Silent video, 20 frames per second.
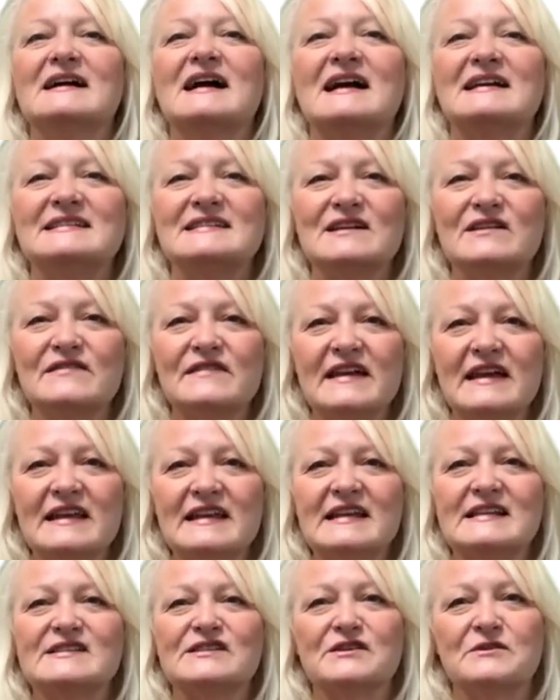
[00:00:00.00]
Until
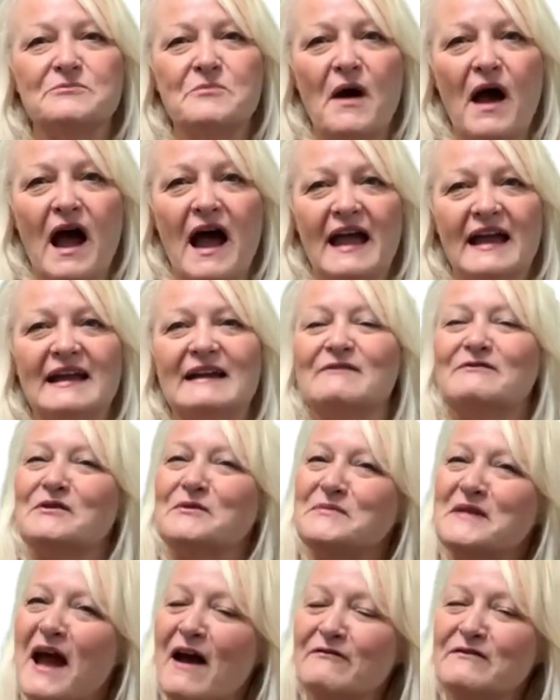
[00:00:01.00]
then, it's goodbye.
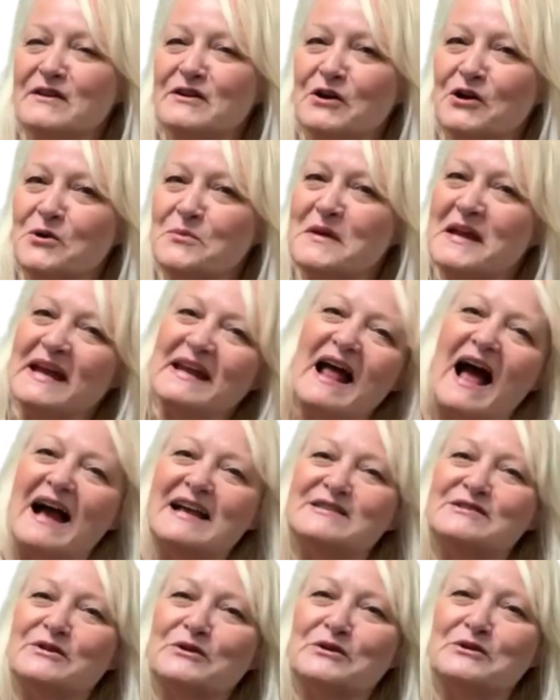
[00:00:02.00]
From Daphne Kirby at
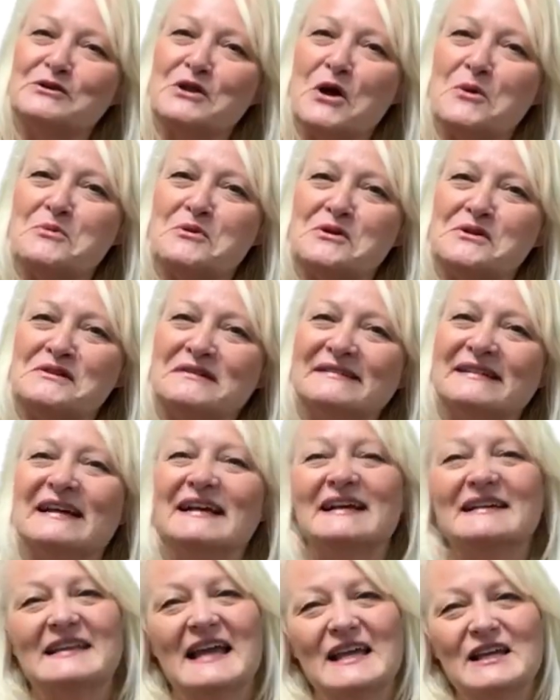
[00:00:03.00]
iCert Global,
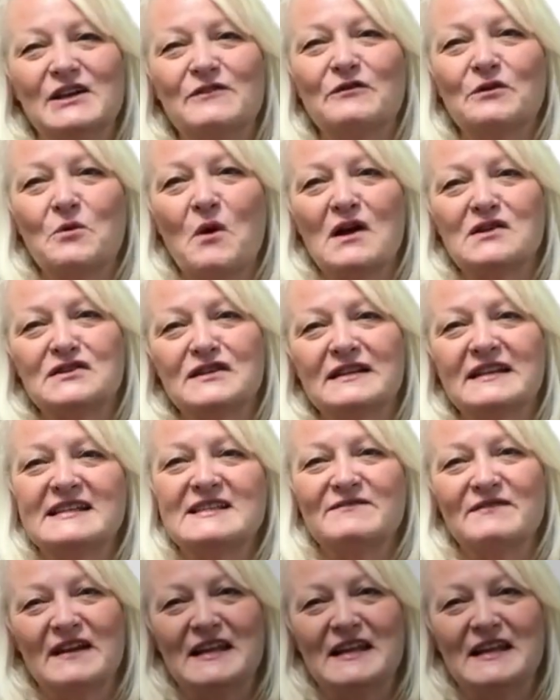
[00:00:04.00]
thank you for watching this